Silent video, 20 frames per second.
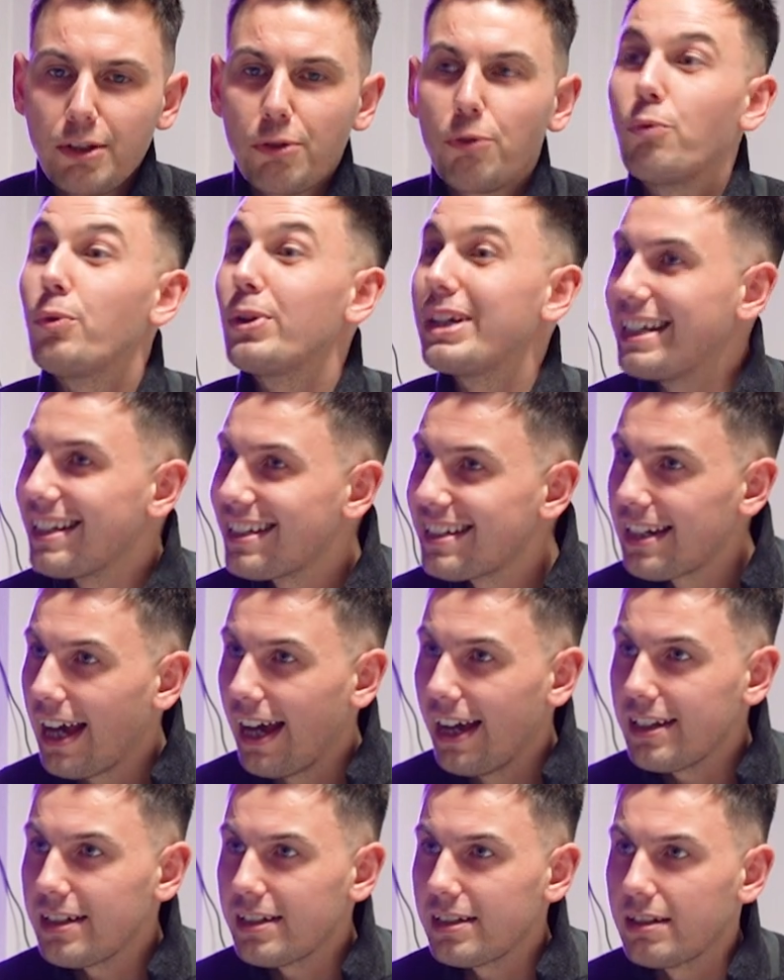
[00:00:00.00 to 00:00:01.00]

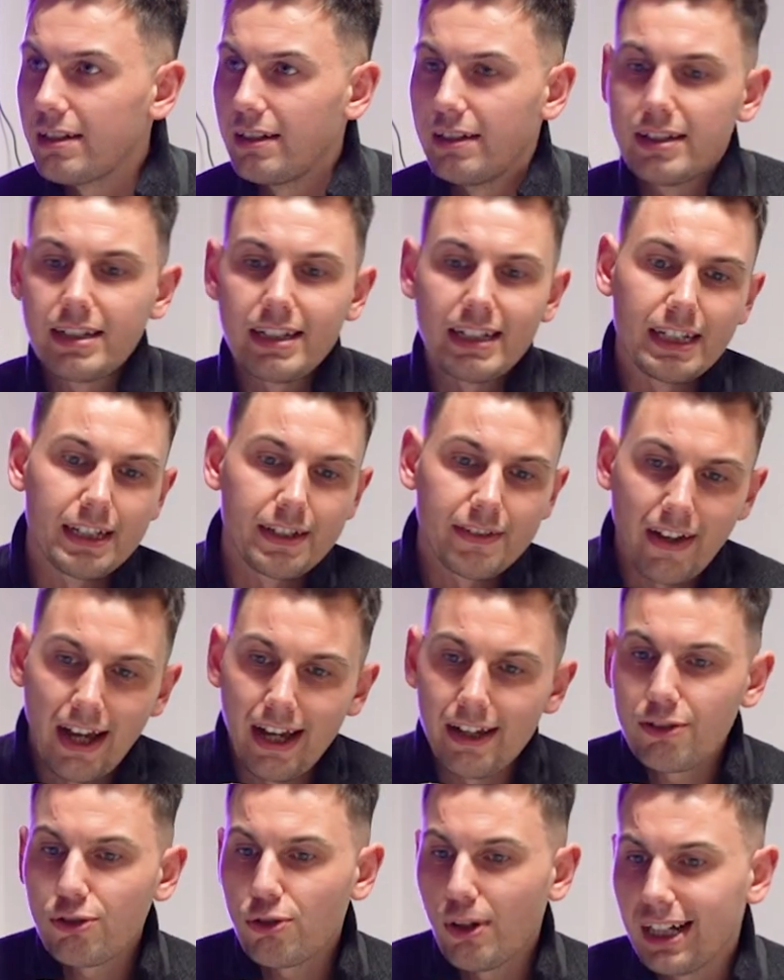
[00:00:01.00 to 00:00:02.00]
reassess and see is
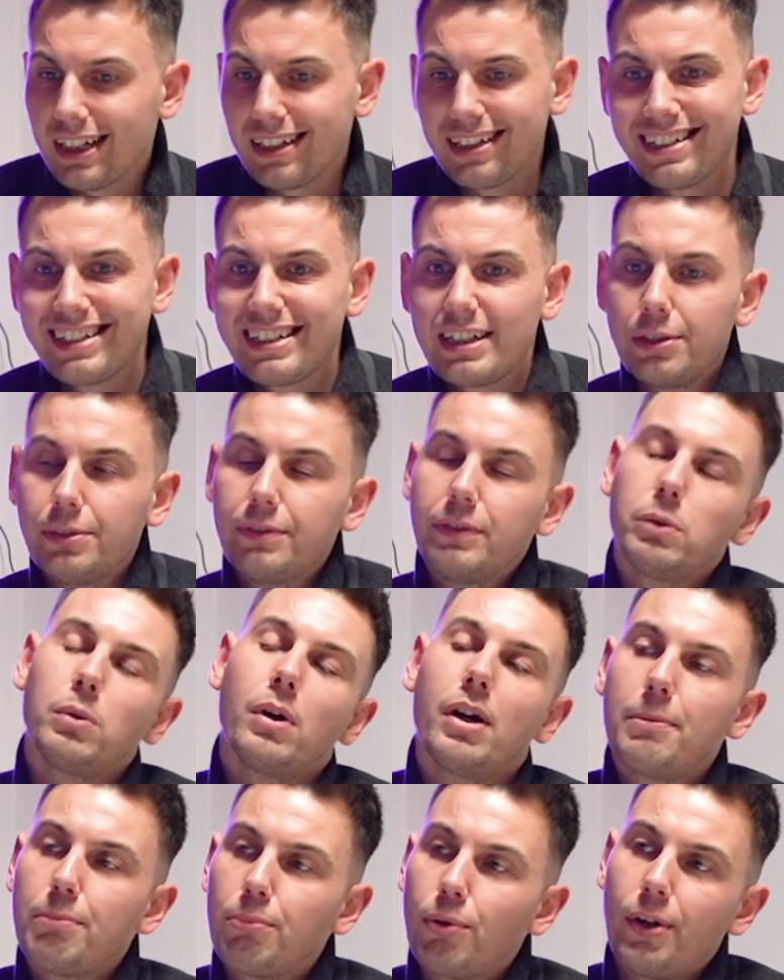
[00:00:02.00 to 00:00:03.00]
that tracker still the
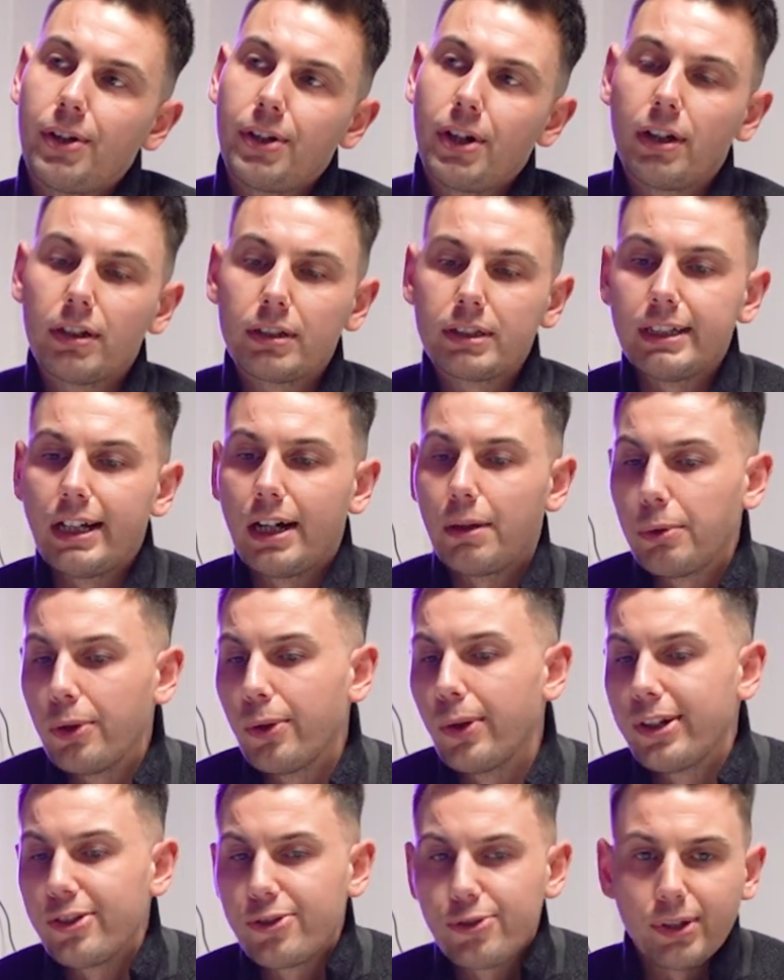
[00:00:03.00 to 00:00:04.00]
right product now
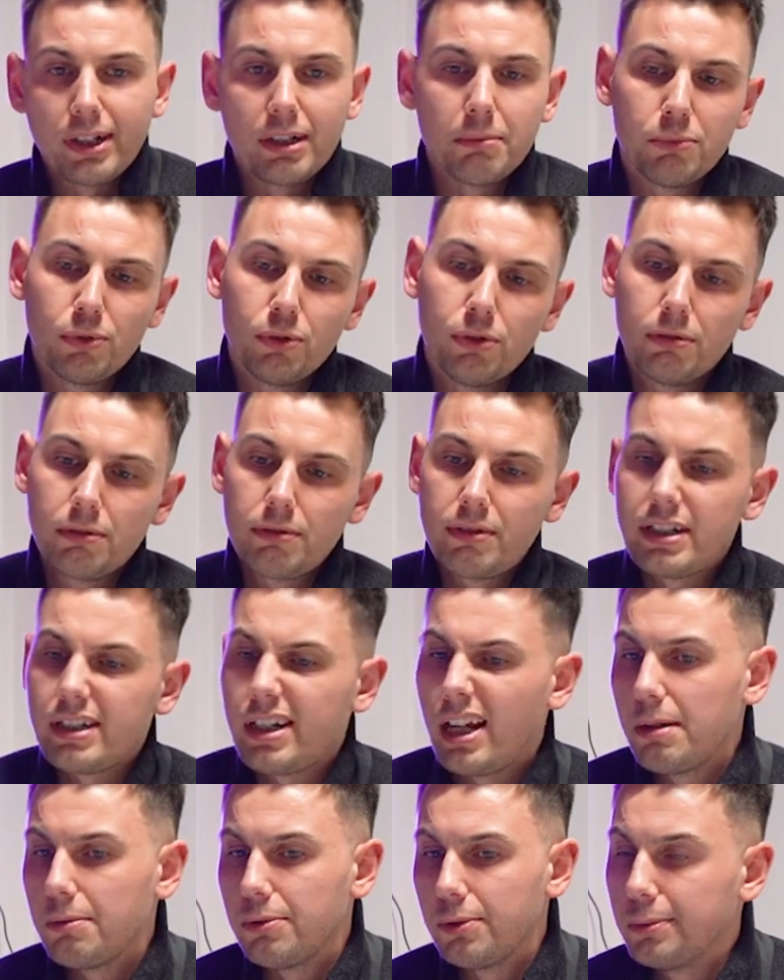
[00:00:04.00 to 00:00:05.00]
we're entering a more
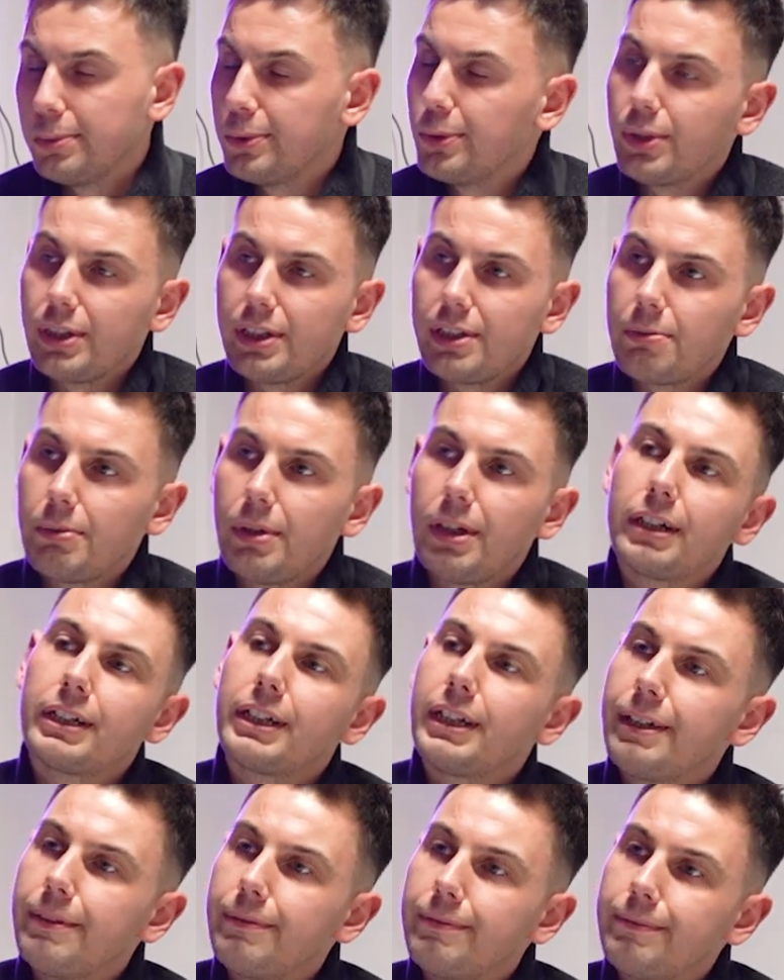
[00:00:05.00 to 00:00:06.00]
stable mortgage market.